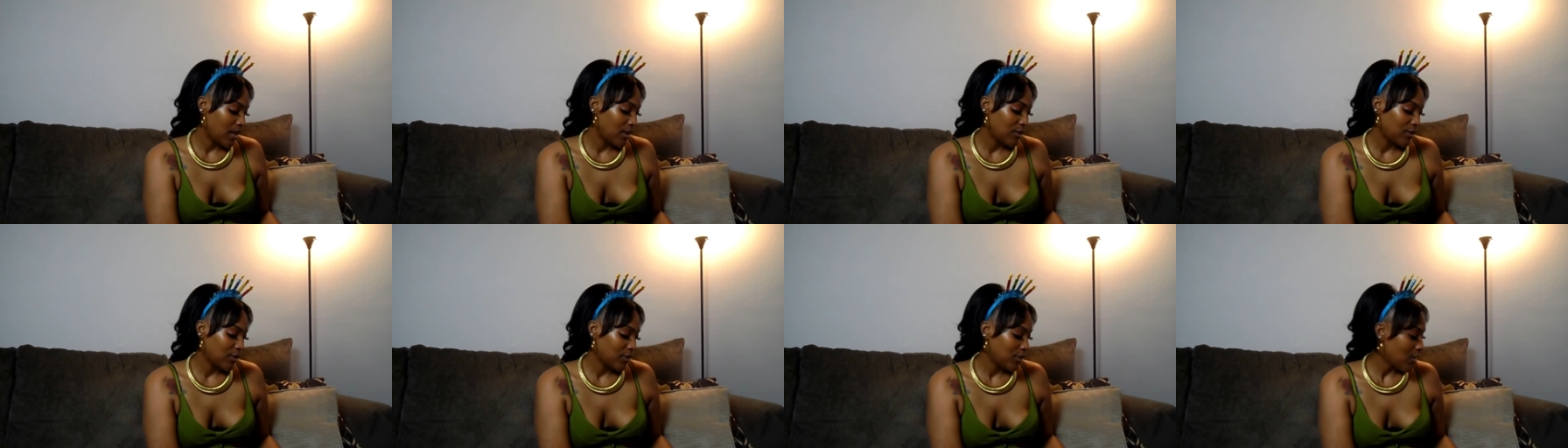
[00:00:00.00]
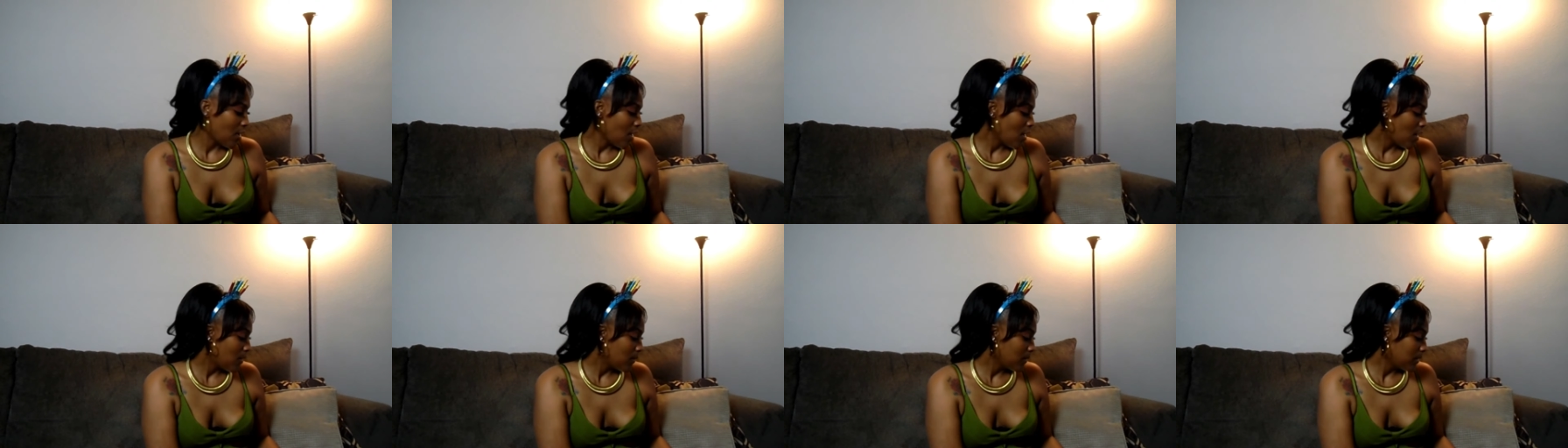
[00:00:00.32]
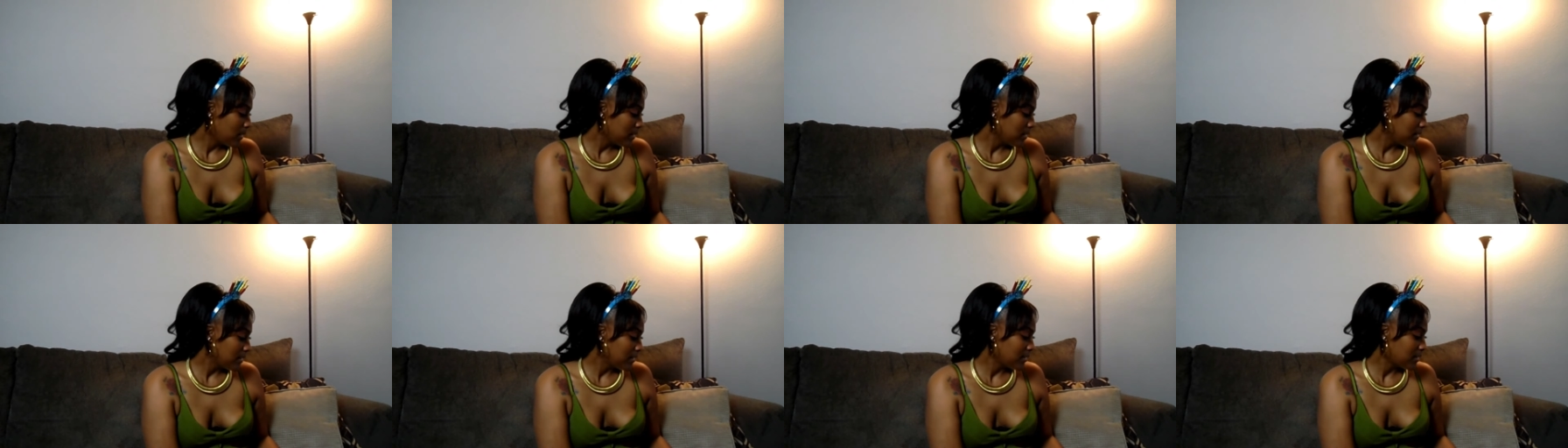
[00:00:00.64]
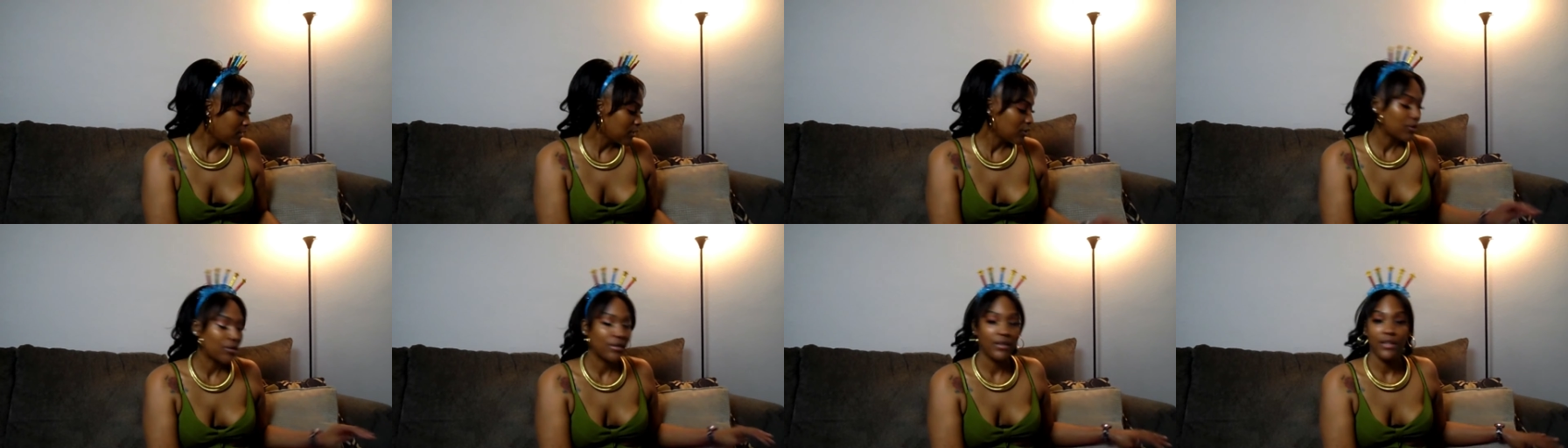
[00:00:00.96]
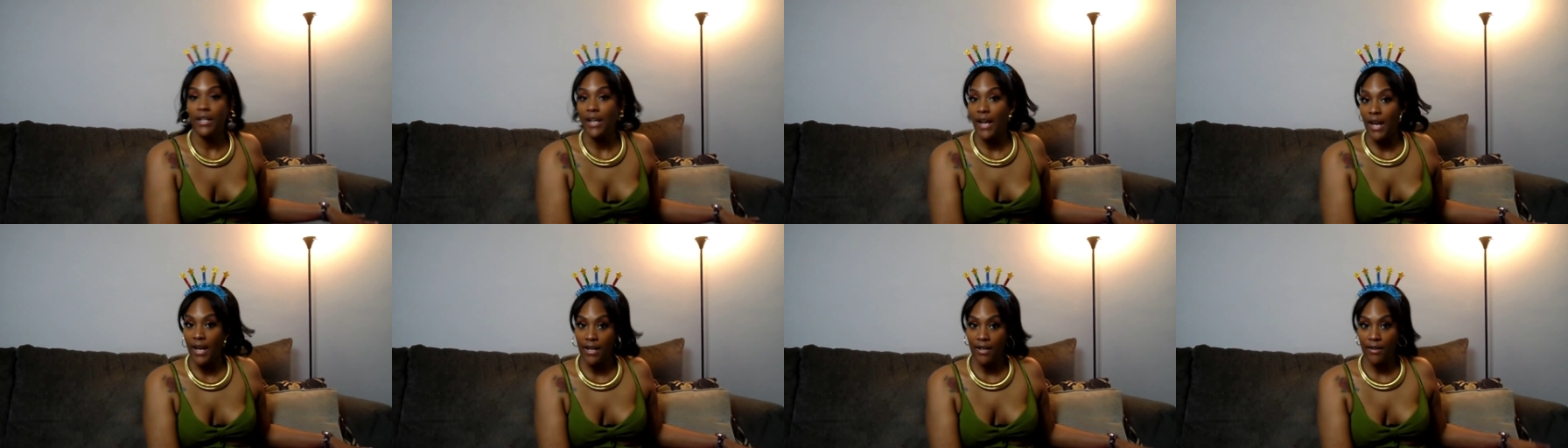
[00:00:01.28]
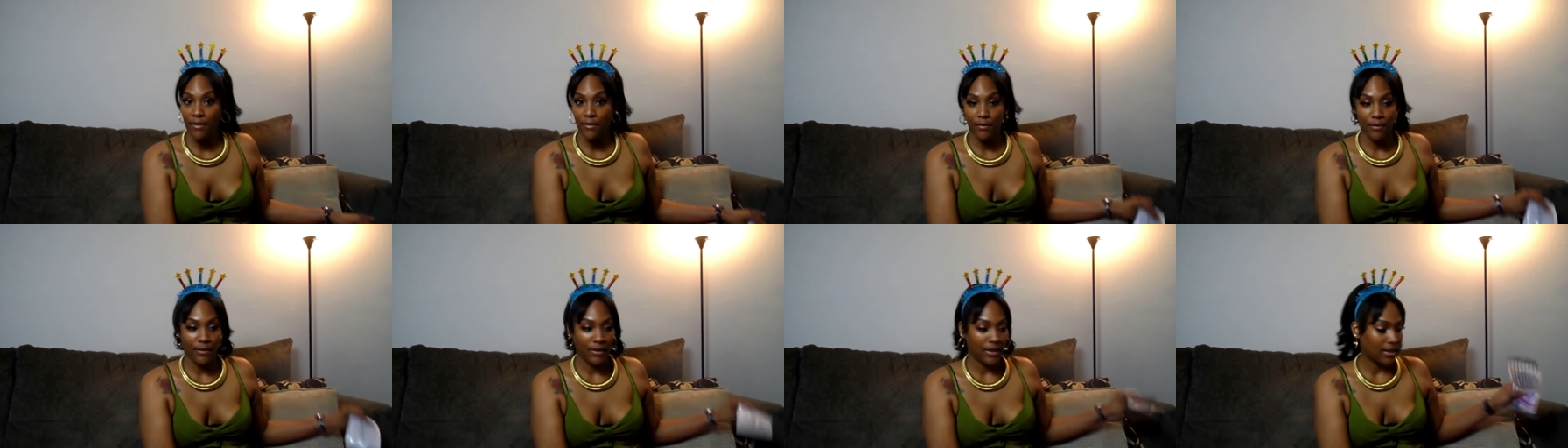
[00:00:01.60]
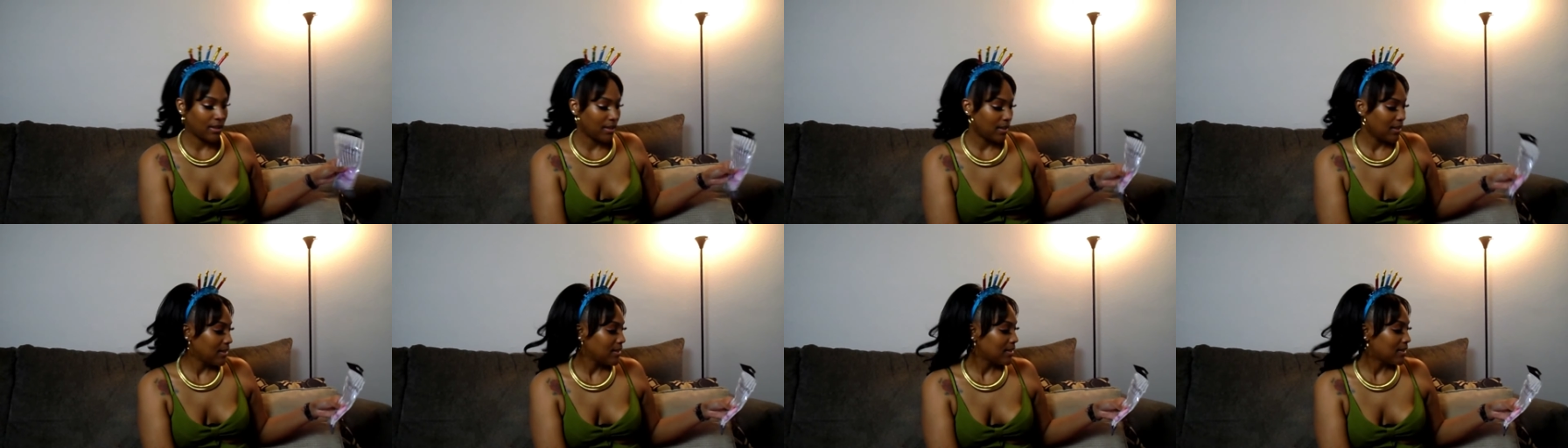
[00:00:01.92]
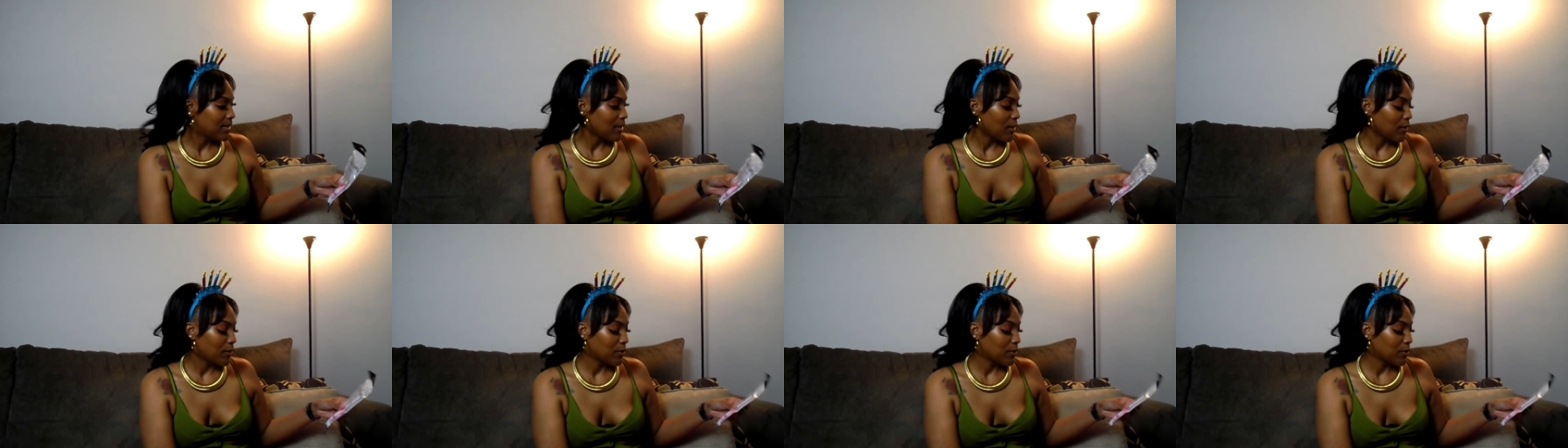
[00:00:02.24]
and she always is creative with it.